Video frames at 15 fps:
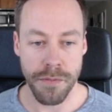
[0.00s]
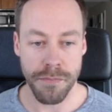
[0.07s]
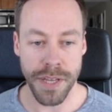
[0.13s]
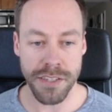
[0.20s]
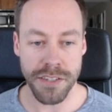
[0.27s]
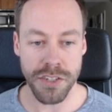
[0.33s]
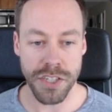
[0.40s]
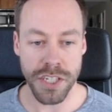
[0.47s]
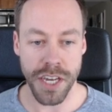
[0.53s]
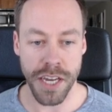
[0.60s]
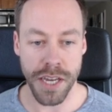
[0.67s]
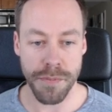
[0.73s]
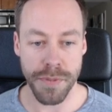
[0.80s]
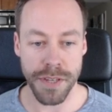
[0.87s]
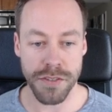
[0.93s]
Message
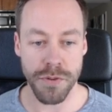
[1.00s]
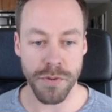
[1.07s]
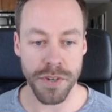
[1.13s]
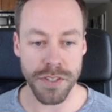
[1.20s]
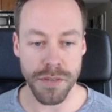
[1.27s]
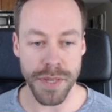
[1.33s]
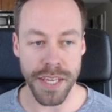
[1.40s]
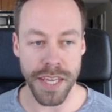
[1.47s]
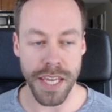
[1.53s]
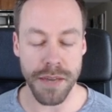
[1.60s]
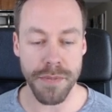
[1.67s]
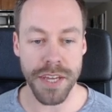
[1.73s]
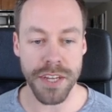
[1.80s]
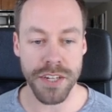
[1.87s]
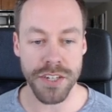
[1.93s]
type is going to be
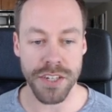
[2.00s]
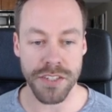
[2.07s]
image.